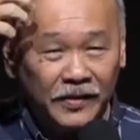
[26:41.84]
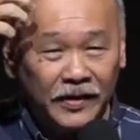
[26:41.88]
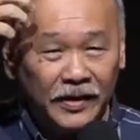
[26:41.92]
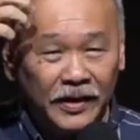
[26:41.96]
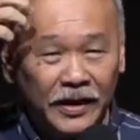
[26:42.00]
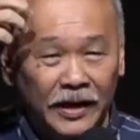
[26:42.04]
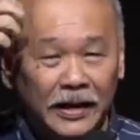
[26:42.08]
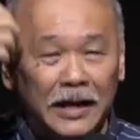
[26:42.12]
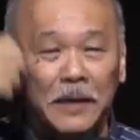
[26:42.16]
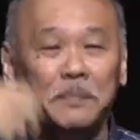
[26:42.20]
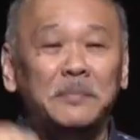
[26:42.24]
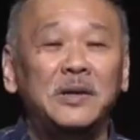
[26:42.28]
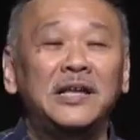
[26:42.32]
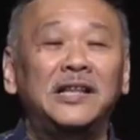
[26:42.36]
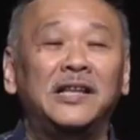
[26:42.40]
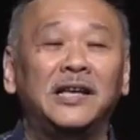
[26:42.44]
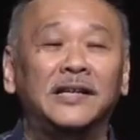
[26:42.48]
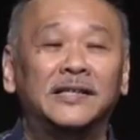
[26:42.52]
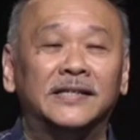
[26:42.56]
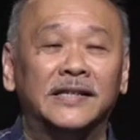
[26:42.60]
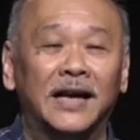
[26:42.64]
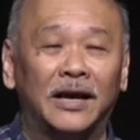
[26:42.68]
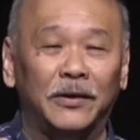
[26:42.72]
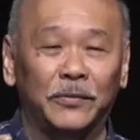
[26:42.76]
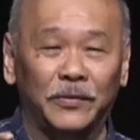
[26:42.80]
Let me
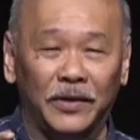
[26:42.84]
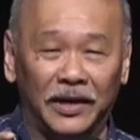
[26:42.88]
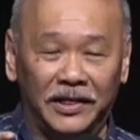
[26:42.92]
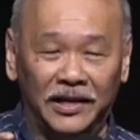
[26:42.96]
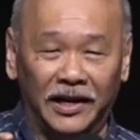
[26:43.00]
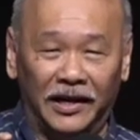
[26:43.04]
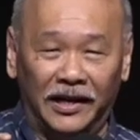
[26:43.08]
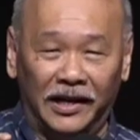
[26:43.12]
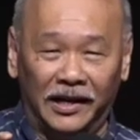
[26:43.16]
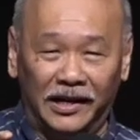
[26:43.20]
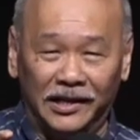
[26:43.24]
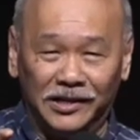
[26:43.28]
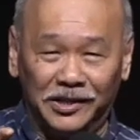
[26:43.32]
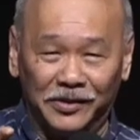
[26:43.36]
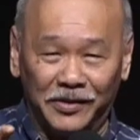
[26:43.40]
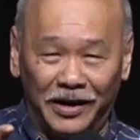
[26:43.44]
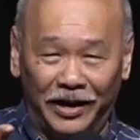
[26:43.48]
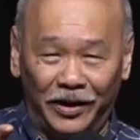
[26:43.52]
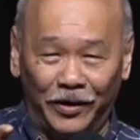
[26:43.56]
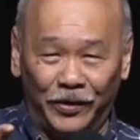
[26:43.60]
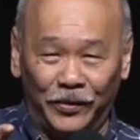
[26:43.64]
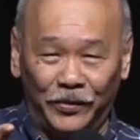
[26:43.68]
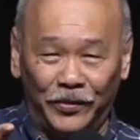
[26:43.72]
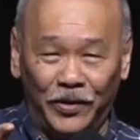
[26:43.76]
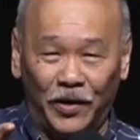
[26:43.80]
decide whether it is right
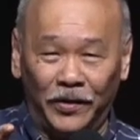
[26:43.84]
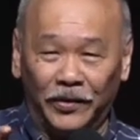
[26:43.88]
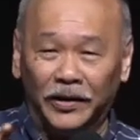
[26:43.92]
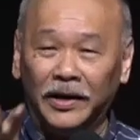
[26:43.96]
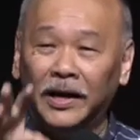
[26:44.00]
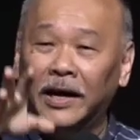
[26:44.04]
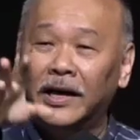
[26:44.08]
or wrong.